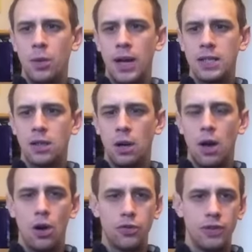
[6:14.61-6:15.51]
US or
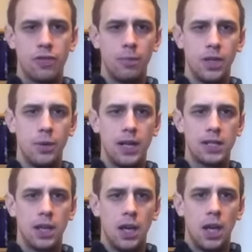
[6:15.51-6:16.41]
order in from the
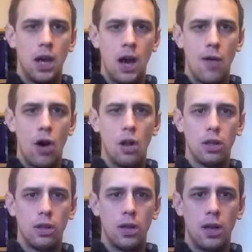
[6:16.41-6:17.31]
US are all